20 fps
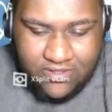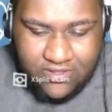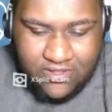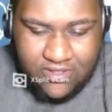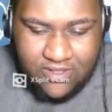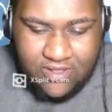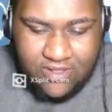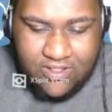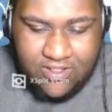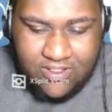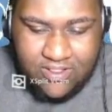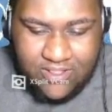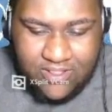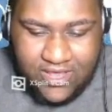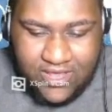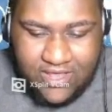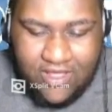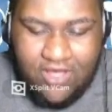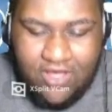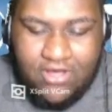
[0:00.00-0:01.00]

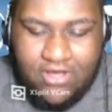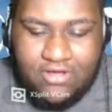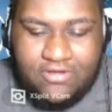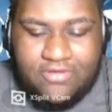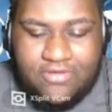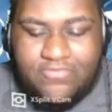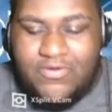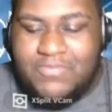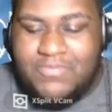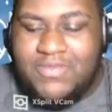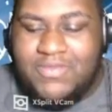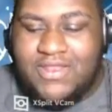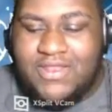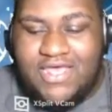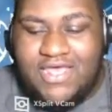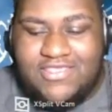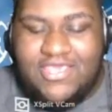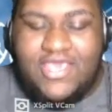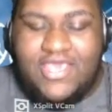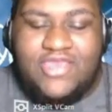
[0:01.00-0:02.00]
women like
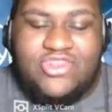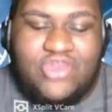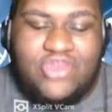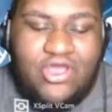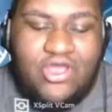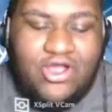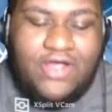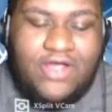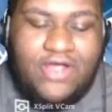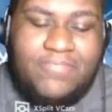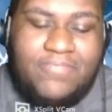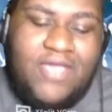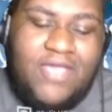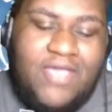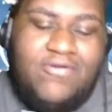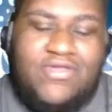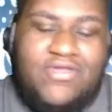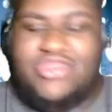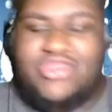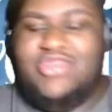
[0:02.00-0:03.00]
this are
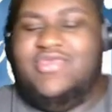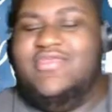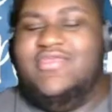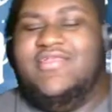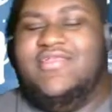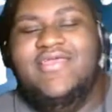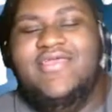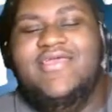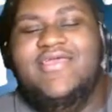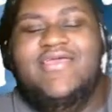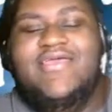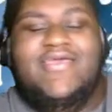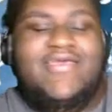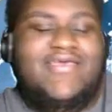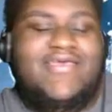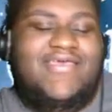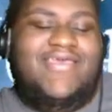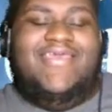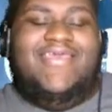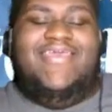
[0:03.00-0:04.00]
embarrassing.
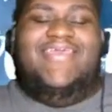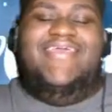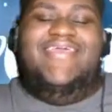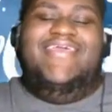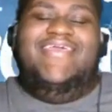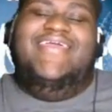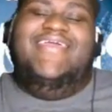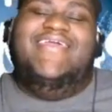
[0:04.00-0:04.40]
Every